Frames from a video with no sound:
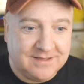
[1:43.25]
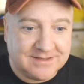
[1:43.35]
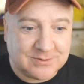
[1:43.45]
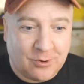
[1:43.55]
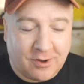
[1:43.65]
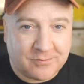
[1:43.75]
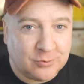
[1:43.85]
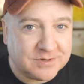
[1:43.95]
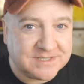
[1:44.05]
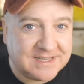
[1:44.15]
So of
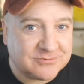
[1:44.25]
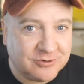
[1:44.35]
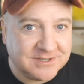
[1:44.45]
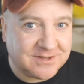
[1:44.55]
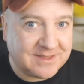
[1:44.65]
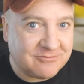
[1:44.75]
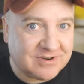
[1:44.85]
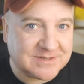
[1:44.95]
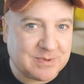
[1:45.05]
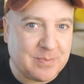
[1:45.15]
course this runs on the
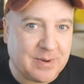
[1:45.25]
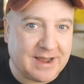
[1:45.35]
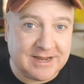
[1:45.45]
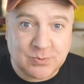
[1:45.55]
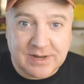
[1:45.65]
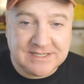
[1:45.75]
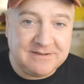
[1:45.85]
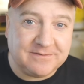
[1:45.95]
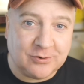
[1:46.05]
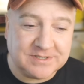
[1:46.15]
Raspberry Pi
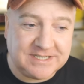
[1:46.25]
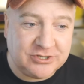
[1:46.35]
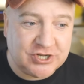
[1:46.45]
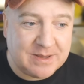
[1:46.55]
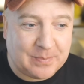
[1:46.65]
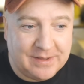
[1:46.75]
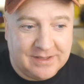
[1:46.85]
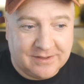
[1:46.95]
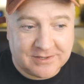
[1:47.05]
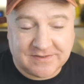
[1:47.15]
2040 chip.
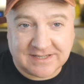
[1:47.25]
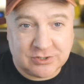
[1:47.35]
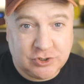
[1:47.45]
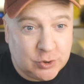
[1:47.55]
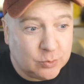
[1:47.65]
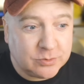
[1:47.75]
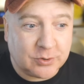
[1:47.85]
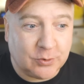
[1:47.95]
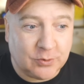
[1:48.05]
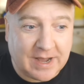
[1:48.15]
So that's a dual
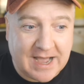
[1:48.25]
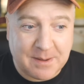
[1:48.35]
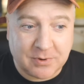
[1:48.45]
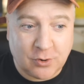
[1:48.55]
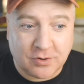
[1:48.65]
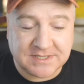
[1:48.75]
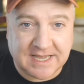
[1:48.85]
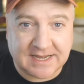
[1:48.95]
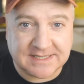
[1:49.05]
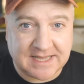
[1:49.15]
core ARM
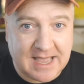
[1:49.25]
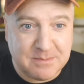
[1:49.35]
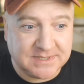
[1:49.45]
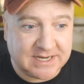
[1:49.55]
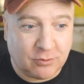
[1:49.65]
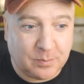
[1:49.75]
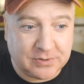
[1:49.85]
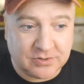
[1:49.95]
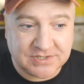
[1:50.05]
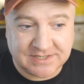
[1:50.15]
Cortex M0
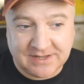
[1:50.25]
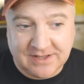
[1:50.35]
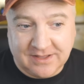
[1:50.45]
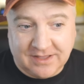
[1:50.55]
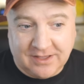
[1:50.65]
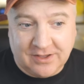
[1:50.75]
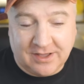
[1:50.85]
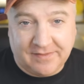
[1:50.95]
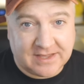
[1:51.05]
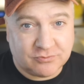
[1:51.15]
Plus, uh,
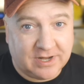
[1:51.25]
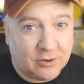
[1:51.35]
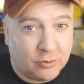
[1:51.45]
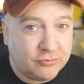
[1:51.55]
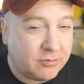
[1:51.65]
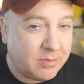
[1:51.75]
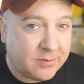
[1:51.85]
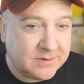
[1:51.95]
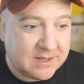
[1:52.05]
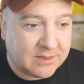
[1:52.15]
and that's running
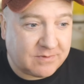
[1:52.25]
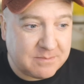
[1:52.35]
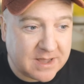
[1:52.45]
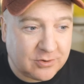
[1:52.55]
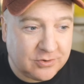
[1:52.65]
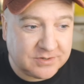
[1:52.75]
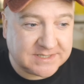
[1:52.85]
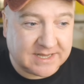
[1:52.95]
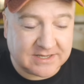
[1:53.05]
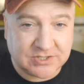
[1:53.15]
133
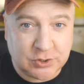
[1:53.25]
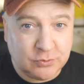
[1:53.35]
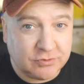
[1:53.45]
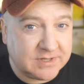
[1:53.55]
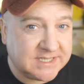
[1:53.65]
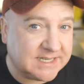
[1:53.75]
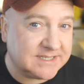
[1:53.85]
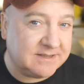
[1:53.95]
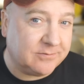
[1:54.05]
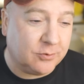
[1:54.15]
megahertz, has
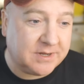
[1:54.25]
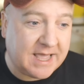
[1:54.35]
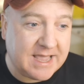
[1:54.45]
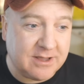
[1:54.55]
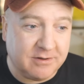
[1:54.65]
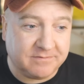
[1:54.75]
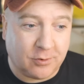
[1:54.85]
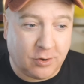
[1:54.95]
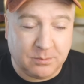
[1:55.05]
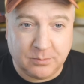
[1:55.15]
264k of
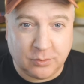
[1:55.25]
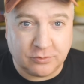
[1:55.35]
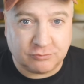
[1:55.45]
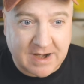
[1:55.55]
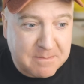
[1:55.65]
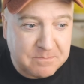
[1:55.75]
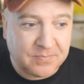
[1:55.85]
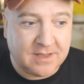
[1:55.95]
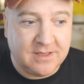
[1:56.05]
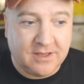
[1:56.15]
onboard RAM.
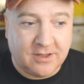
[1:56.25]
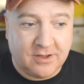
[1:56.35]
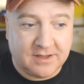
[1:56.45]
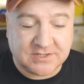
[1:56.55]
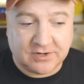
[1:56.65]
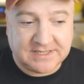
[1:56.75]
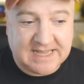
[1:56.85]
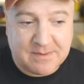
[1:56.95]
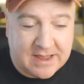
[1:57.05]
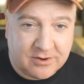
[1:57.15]
Uh, it's got a
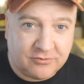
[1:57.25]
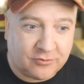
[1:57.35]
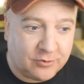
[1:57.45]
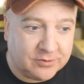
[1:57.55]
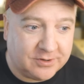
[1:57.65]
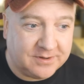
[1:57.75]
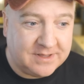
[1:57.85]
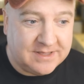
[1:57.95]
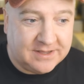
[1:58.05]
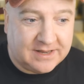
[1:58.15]
DMA controller,
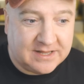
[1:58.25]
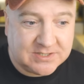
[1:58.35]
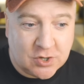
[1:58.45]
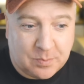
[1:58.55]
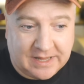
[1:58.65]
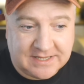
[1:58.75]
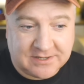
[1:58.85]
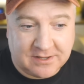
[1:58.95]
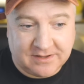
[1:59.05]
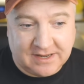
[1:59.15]
an
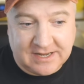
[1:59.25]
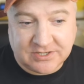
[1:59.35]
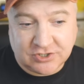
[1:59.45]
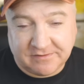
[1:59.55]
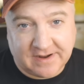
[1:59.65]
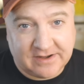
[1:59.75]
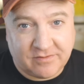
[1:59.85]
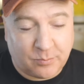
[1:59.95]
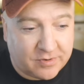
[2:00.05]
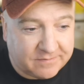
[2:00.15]
interpolator, an integer divider
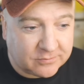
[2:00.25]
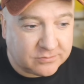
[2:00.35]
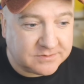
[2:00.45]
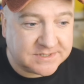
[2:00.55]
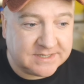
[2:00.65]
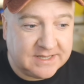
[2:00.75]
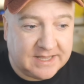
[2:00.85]
for peripherals.